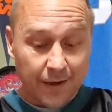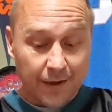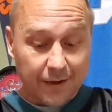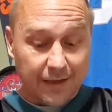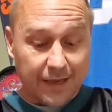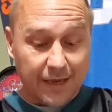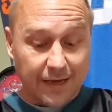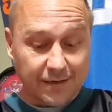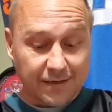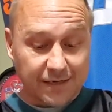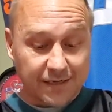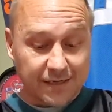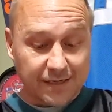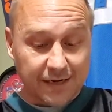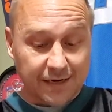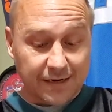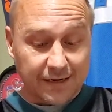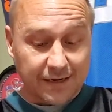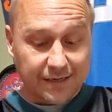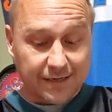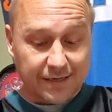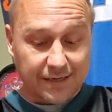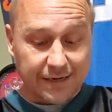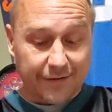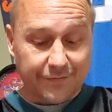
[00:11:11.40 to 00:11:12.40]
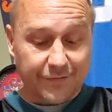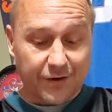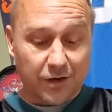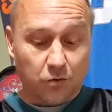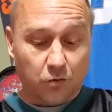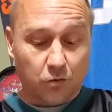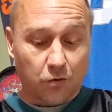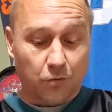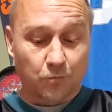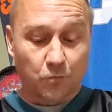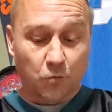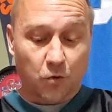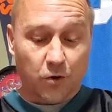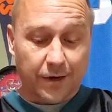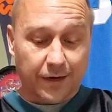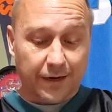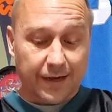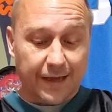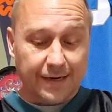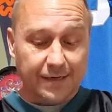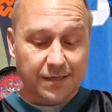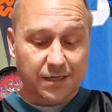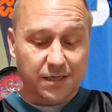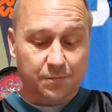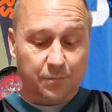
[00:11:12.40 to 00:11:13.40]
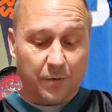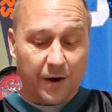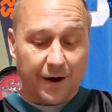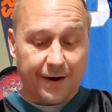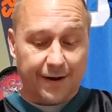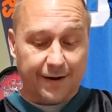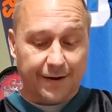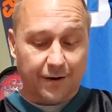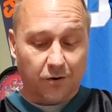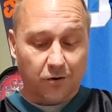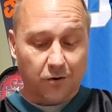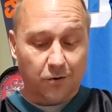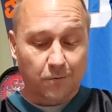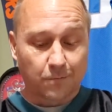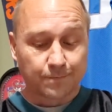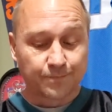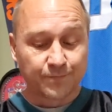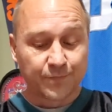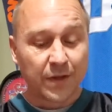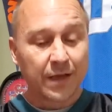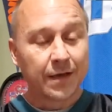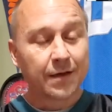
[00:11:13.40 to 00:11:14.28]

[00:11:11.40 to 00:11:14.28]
Kansas City is 7-0-1 against spread at home,